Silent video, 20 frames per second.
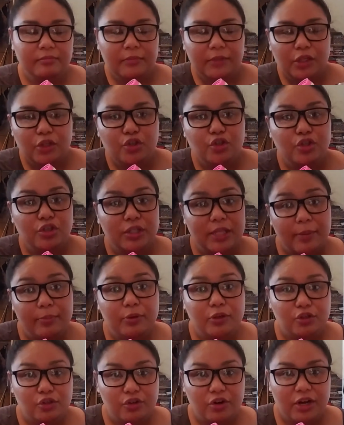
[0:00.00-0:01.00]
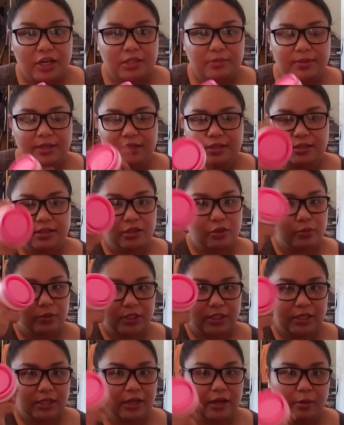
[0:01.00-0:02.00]
separate straws because this one
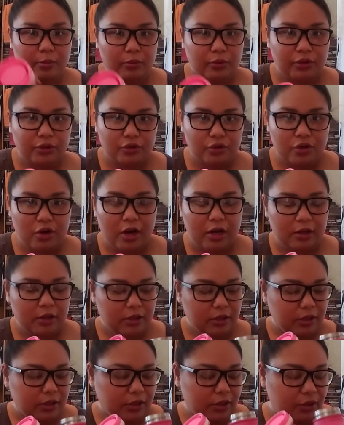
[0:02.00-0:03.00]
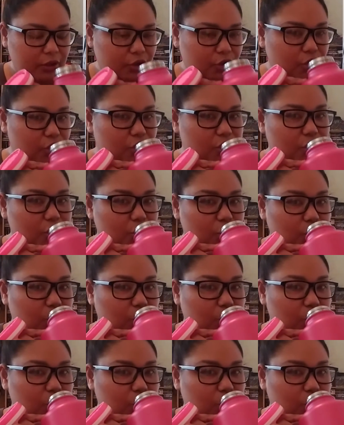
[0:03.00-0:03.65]
didn't come with the straw. So